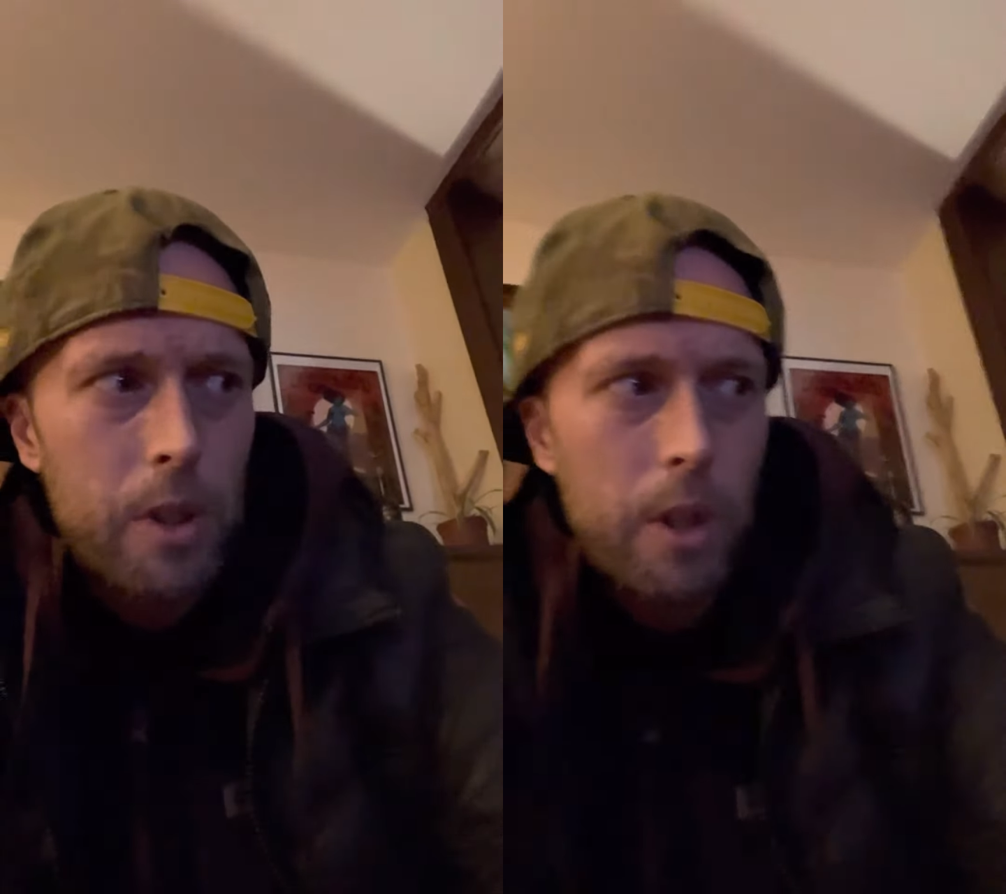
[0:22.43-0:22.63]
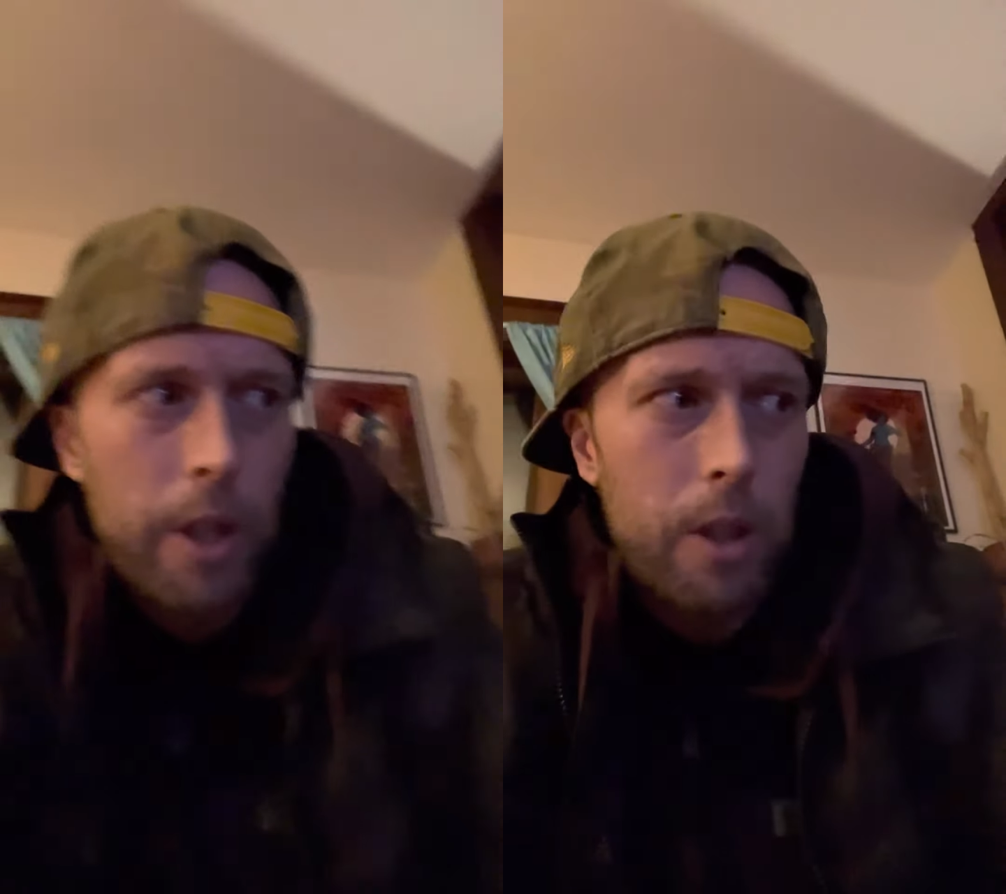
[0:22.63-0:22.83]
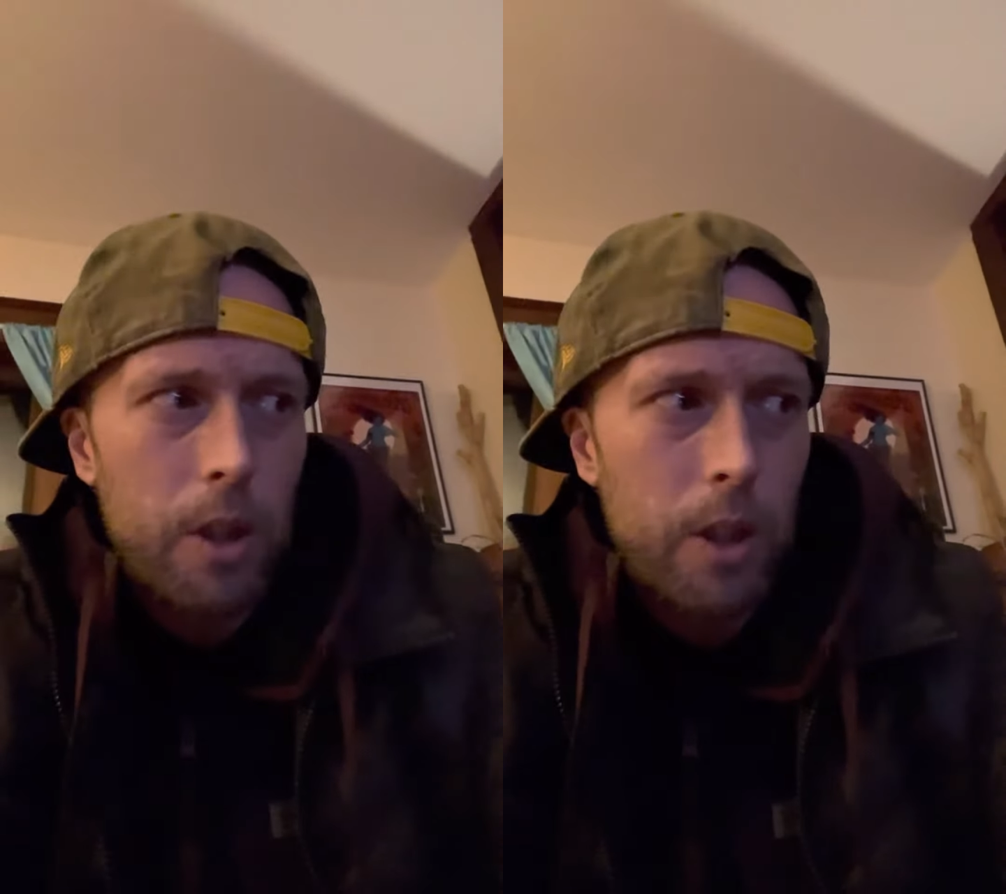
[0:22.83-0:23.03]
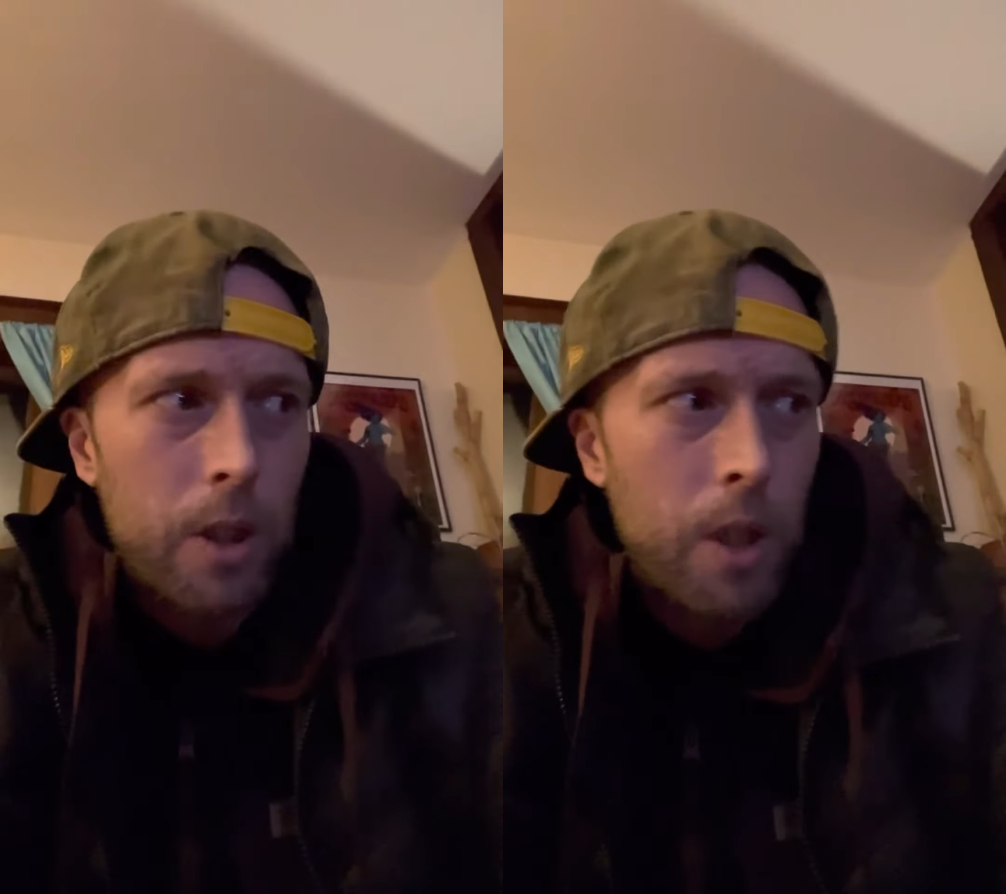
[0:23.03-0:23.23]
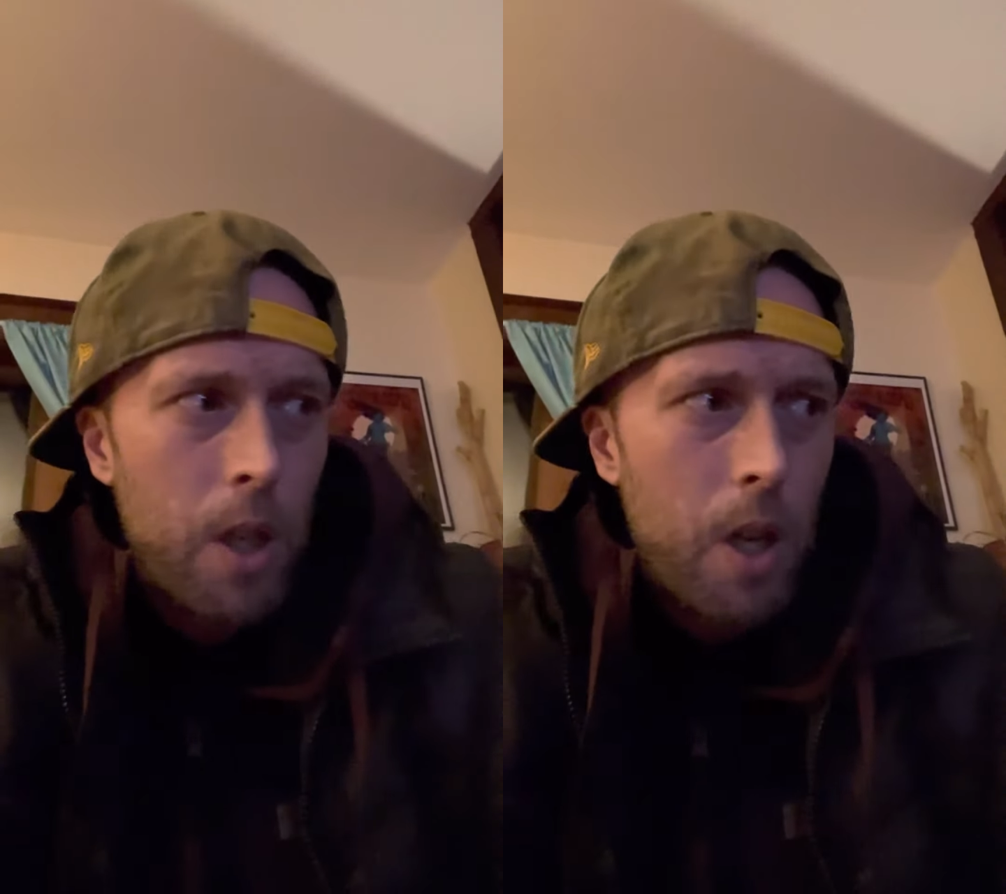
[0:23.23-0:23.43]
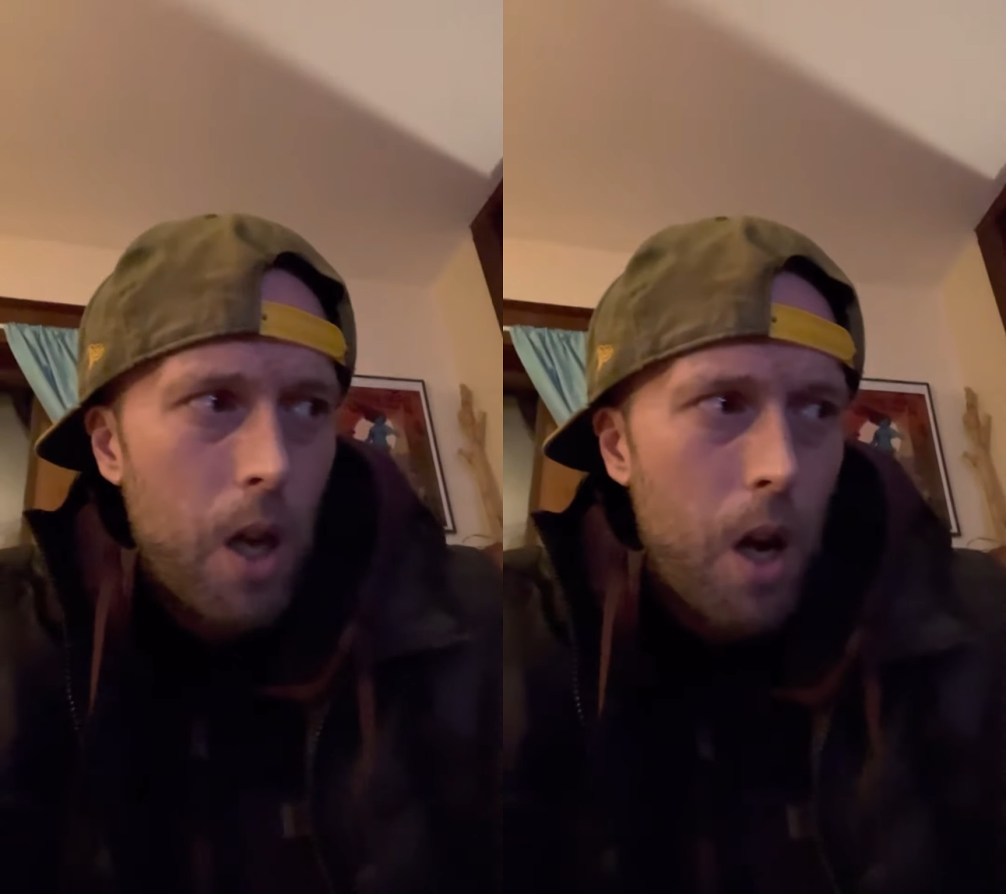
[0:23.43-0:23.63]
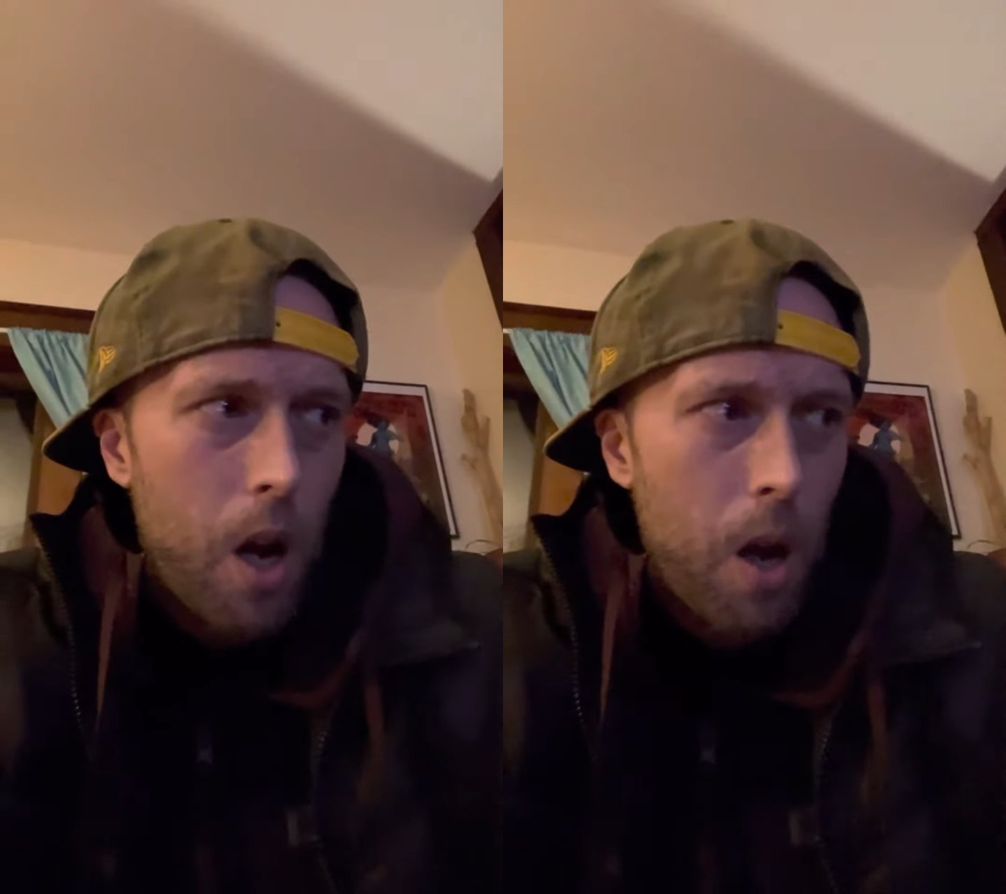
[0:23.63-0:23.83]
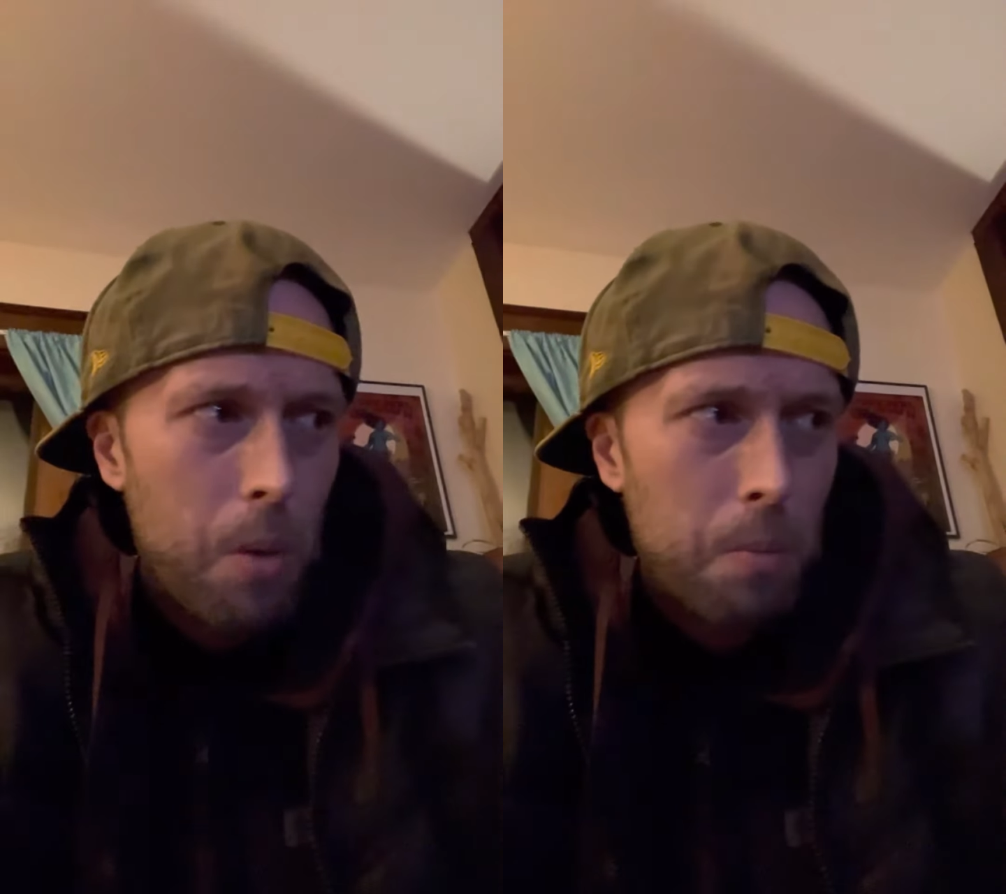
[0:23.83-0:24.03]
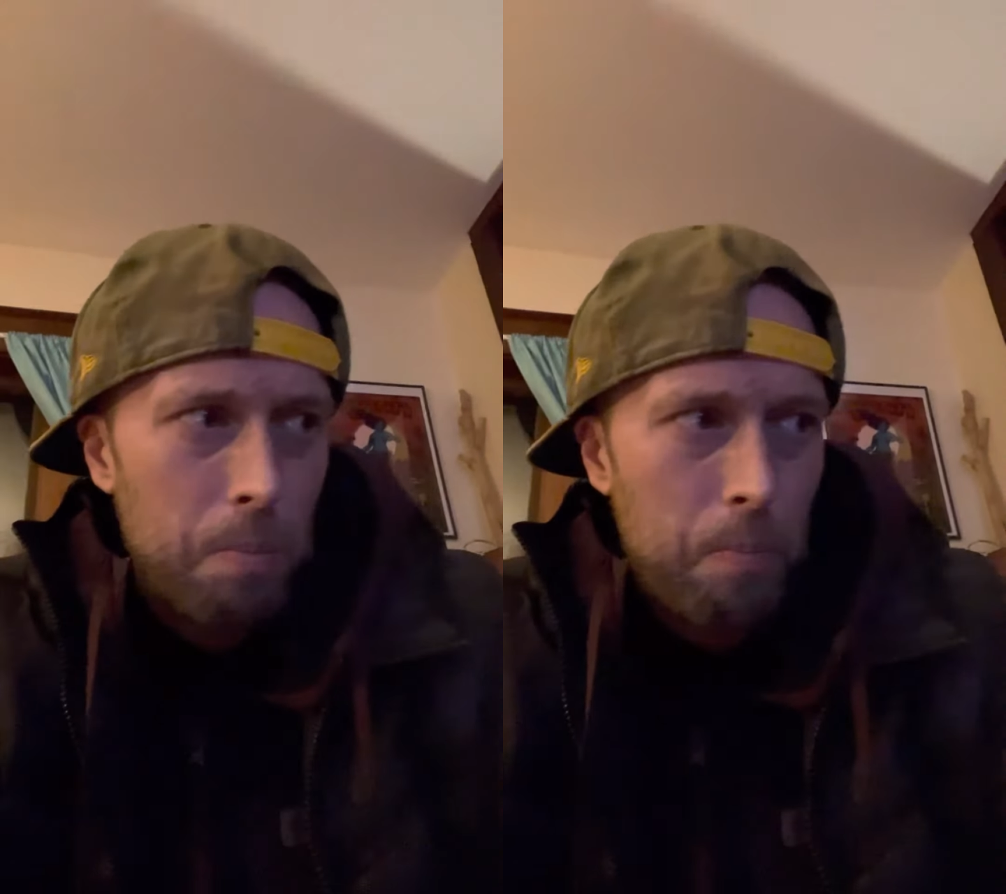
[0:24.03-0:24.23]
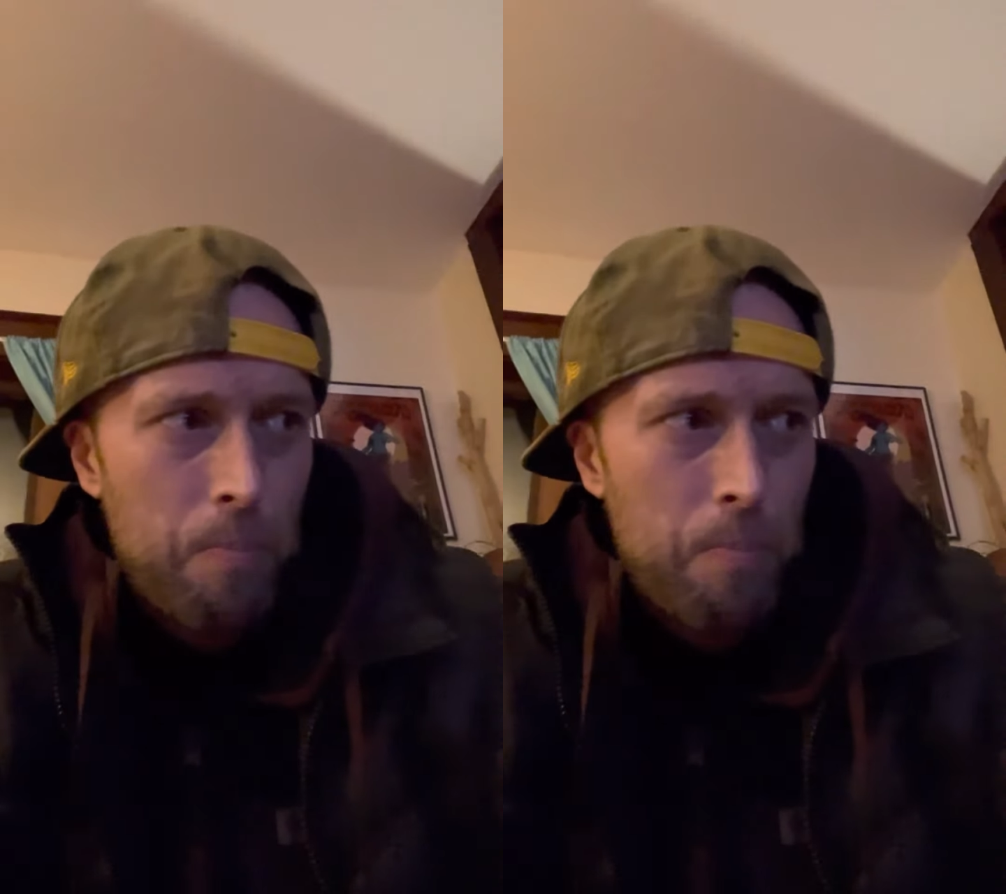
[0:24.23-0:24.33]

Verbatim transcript: lately. Um,